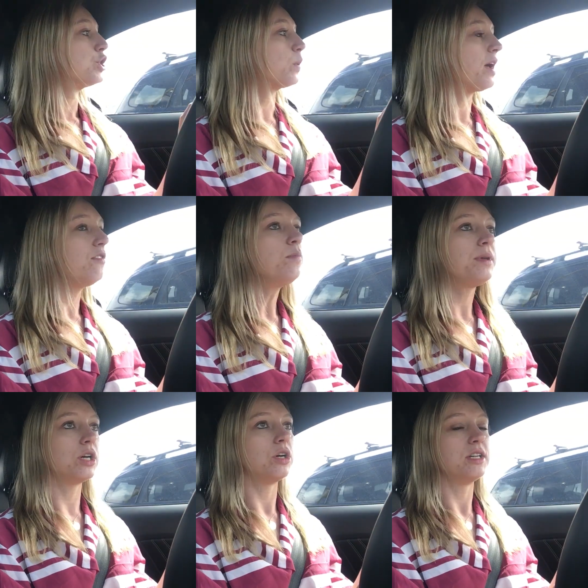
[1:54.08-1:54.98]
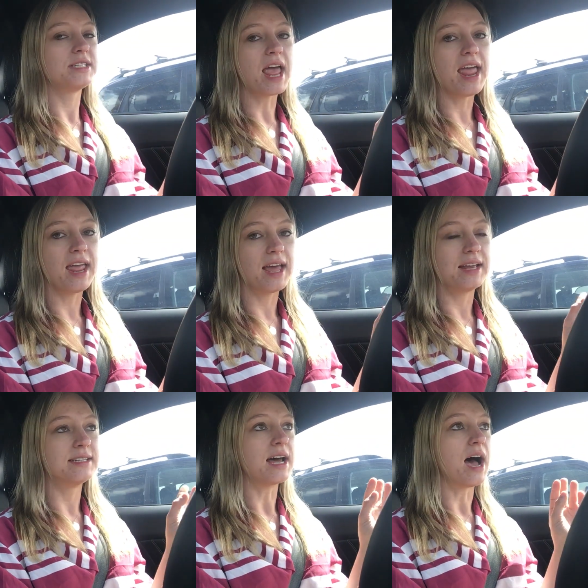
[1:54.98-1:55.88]
So I have the mirrors,
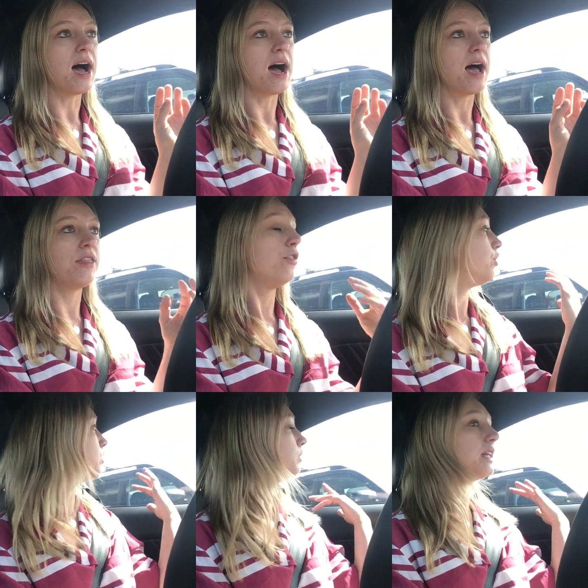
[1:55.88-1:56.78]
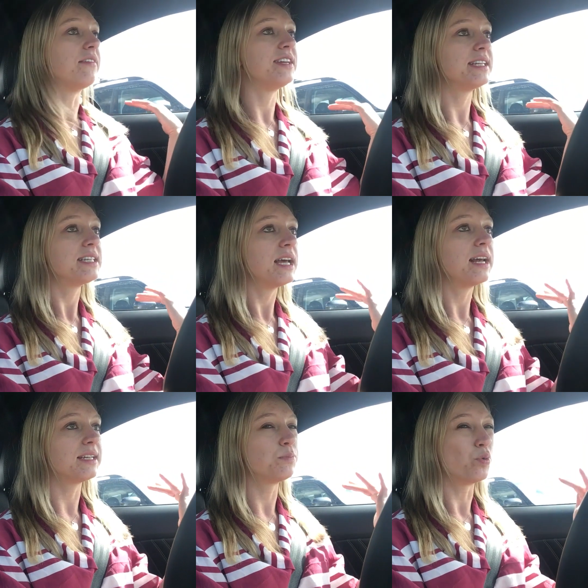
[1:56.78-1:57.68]
and the left-hand
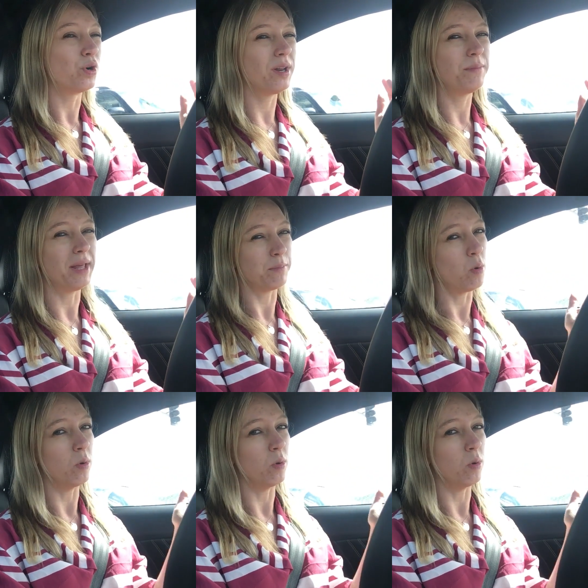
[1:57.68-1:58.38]
side has pretty like